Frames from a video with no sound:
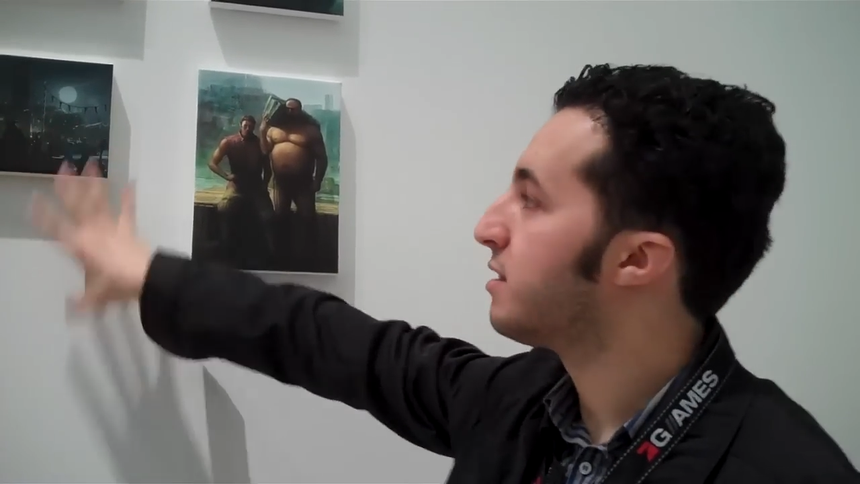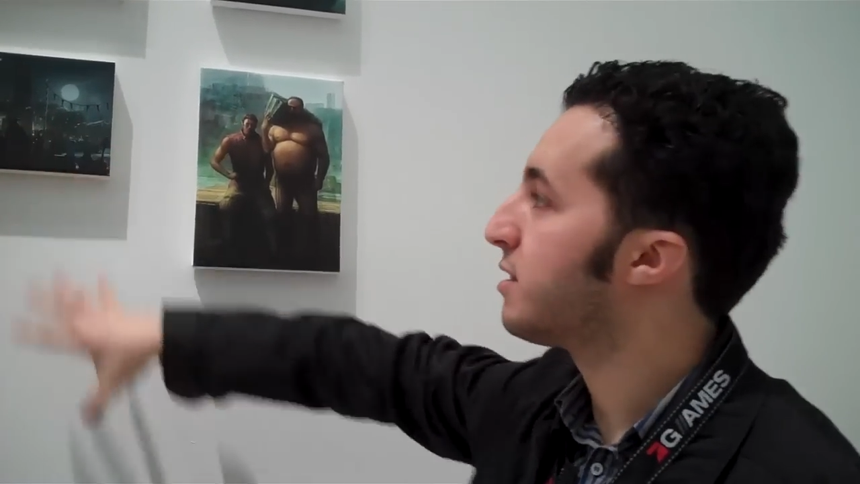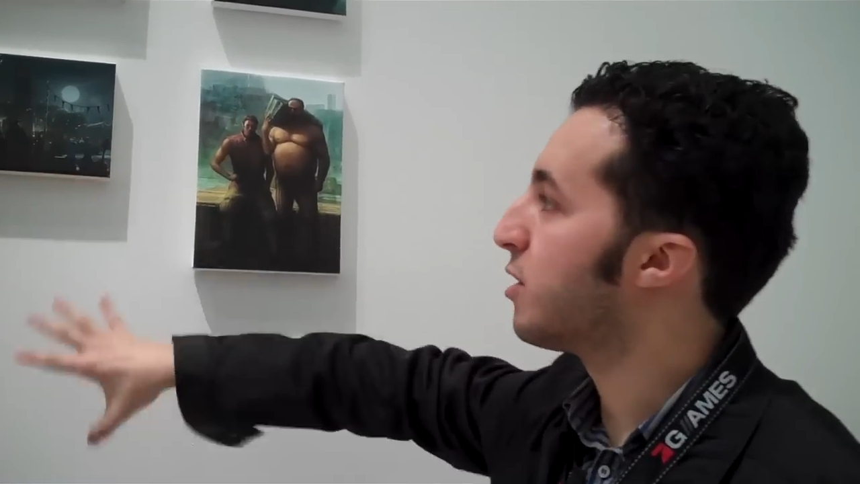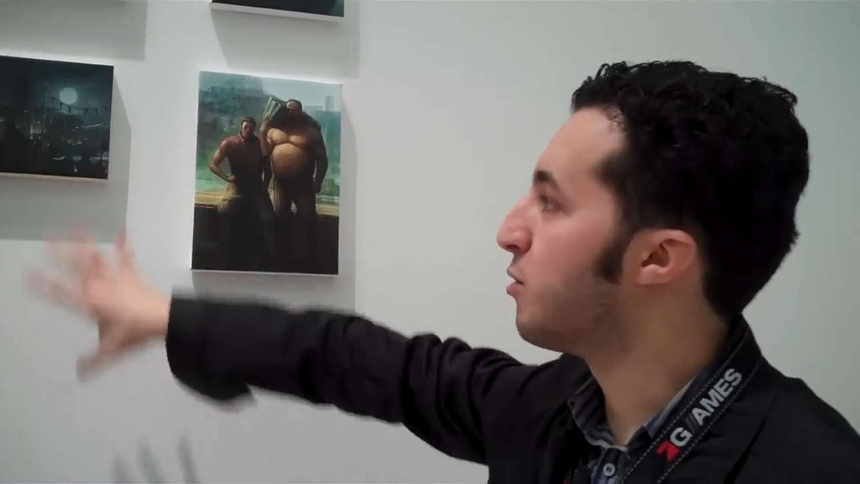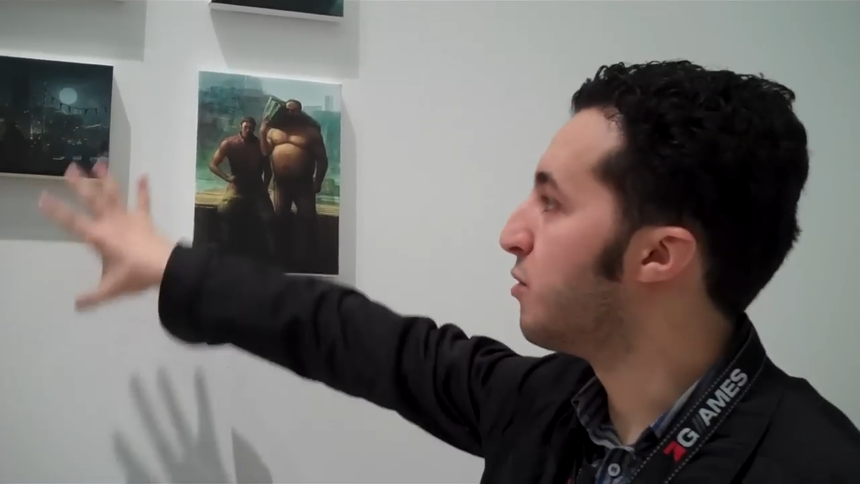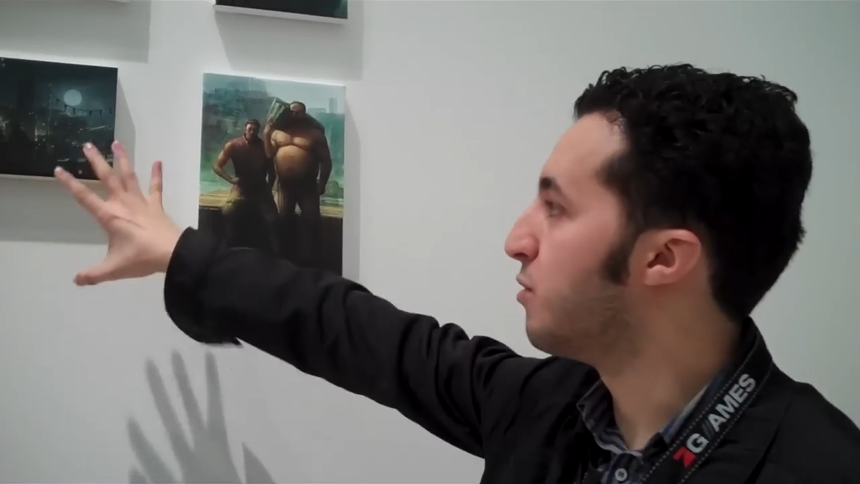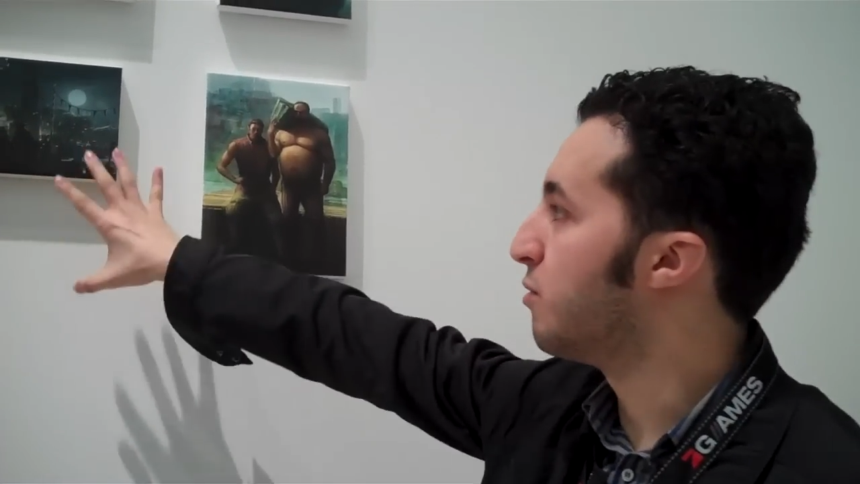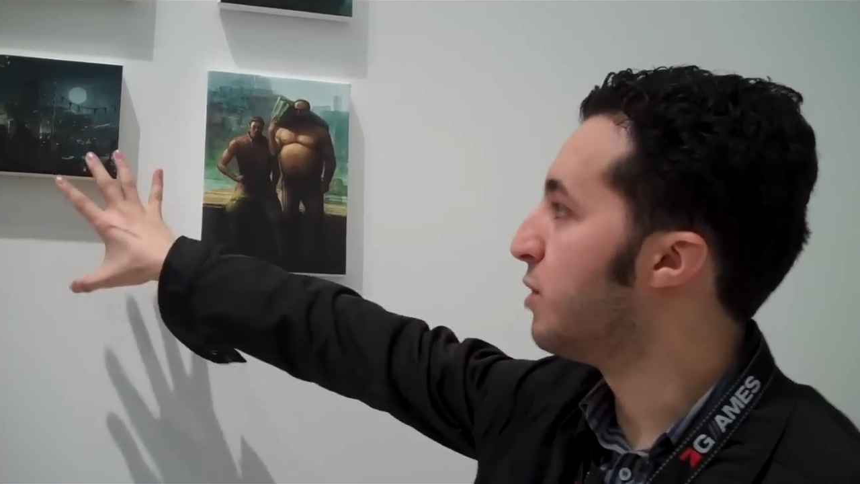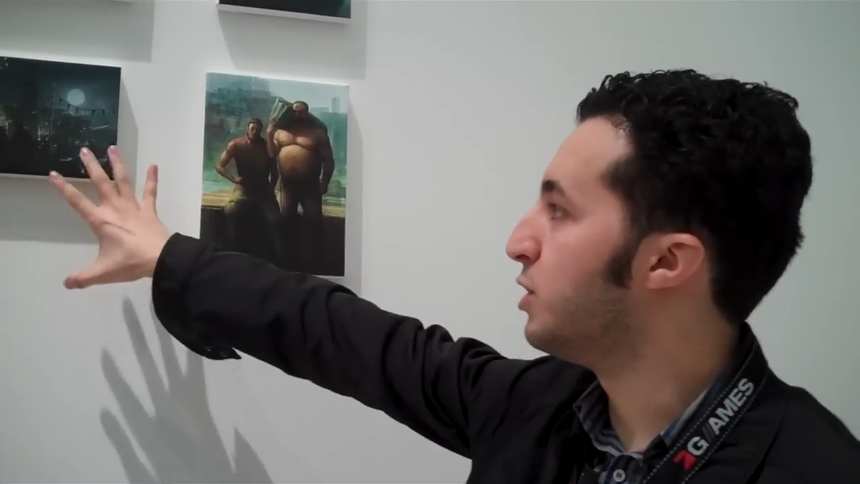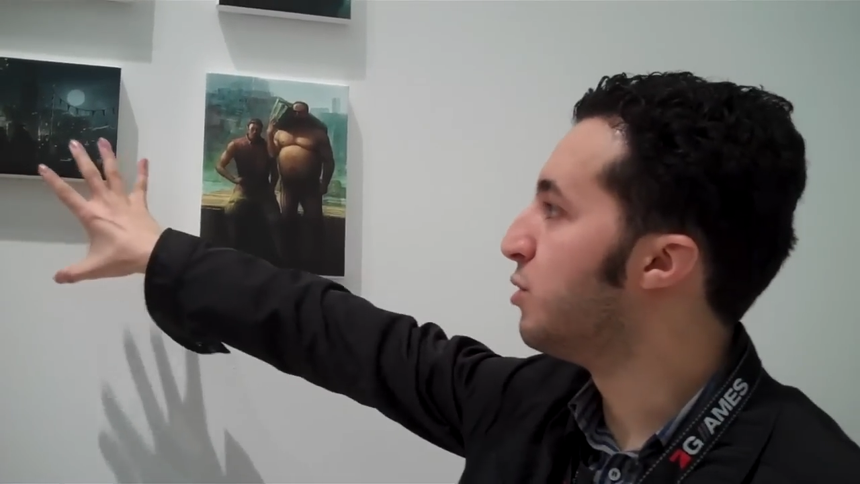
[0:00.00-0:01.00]
So
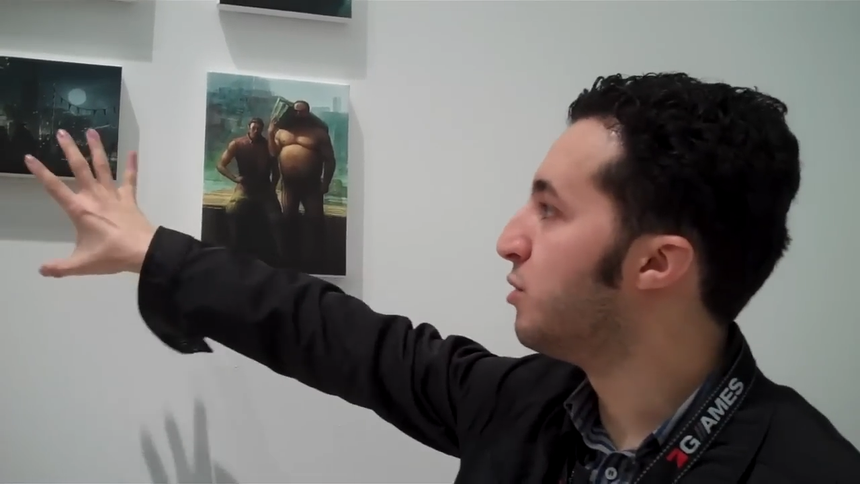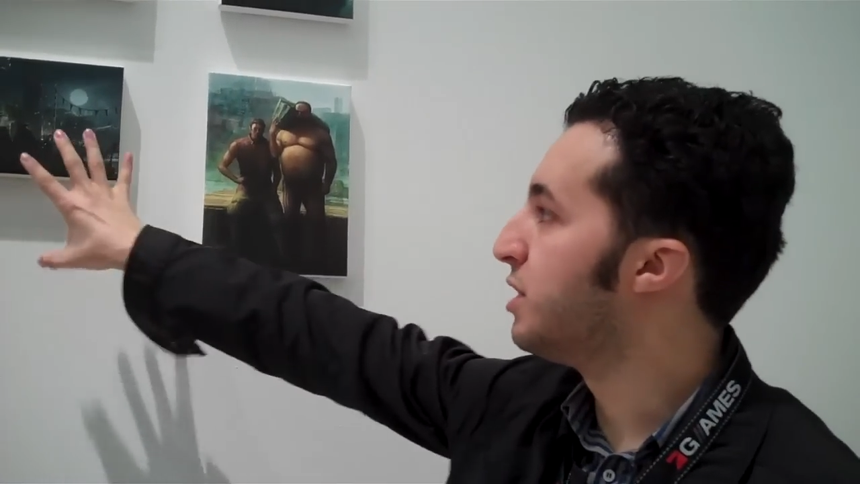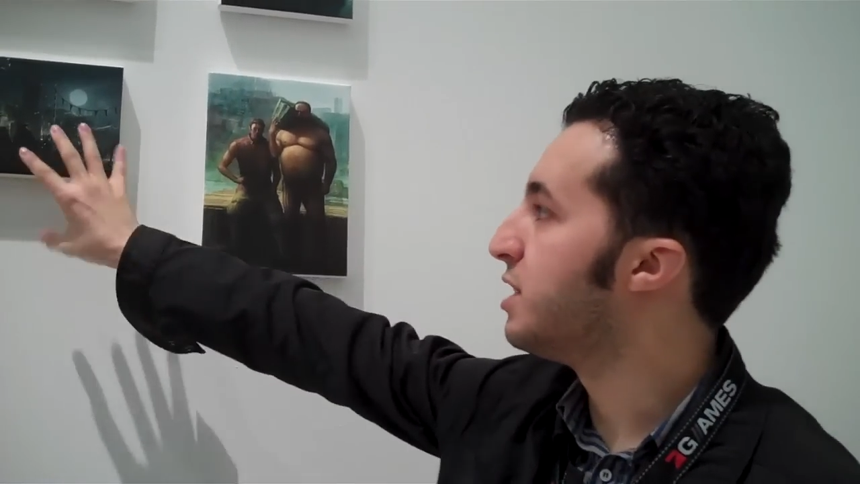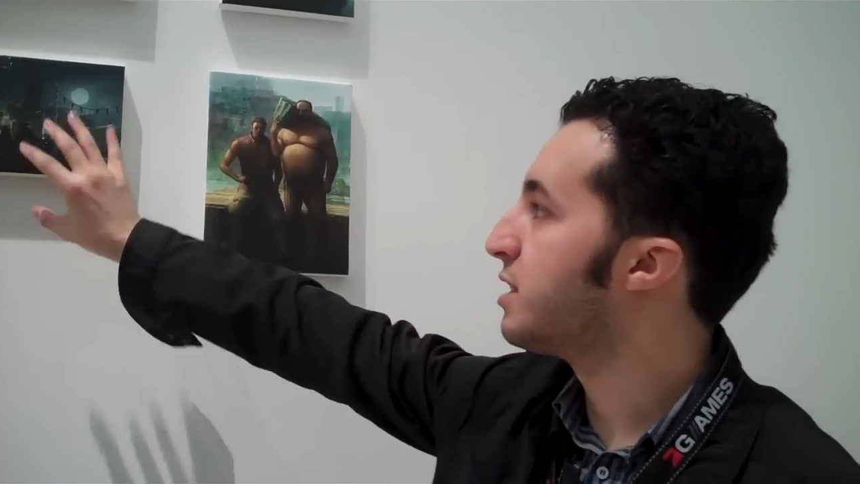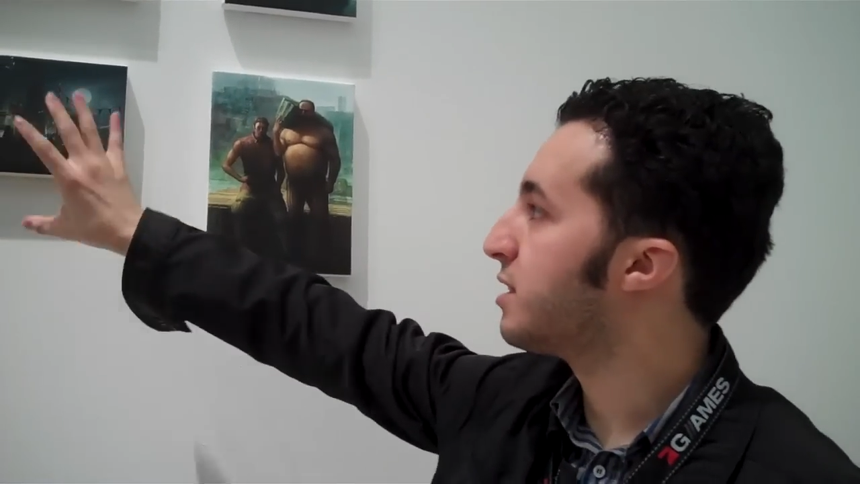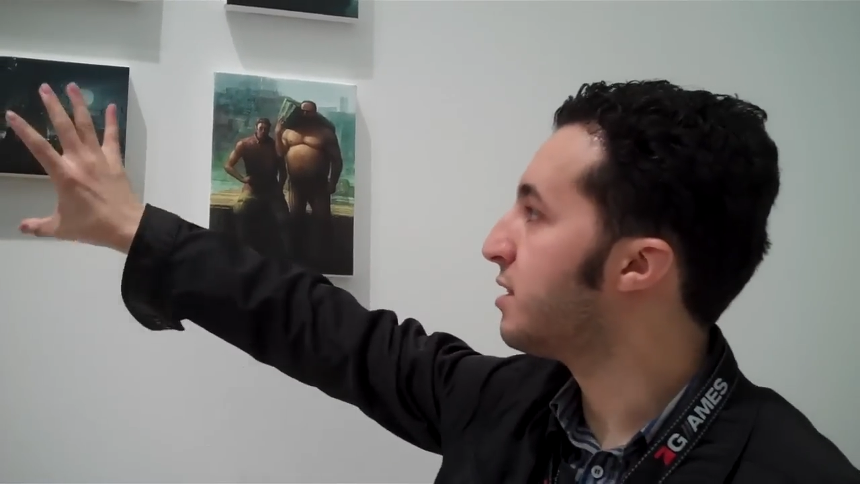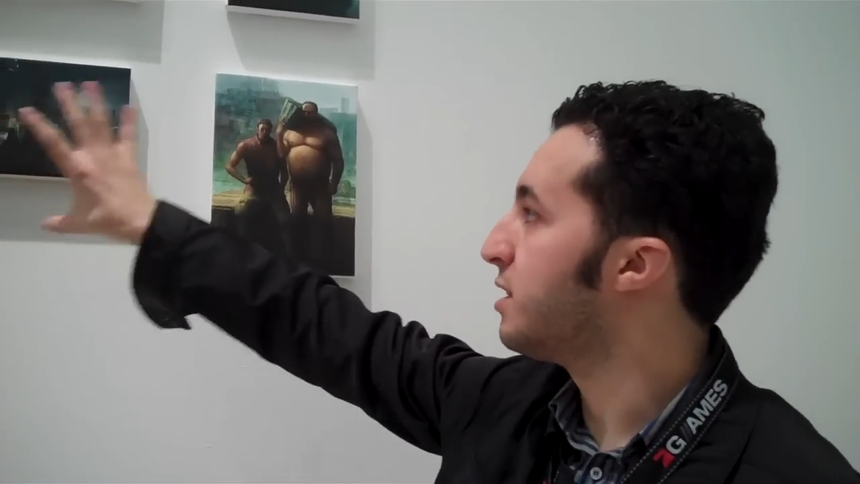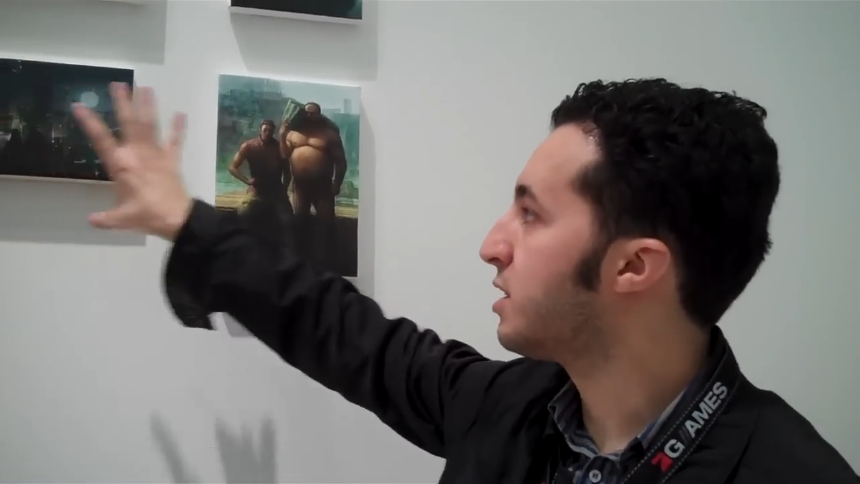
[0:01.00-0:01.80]
we do these